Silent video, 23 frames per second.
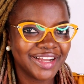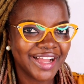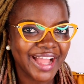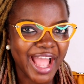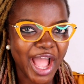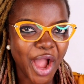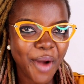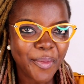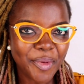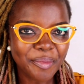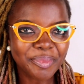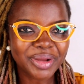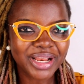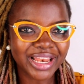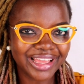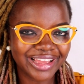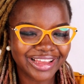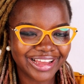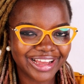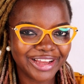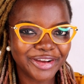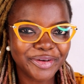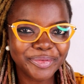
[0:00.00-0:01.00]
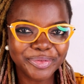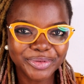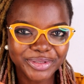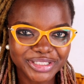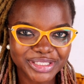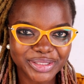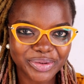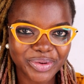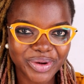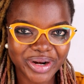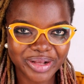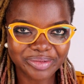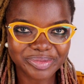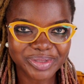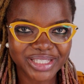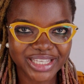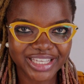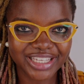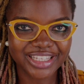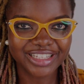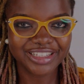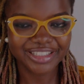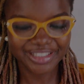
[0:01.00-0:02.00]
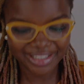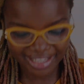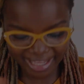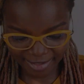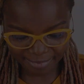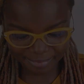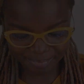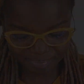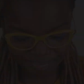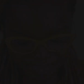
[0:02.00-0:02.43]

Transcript: I'm clear. I hope you understand what I'm saying. Yeah.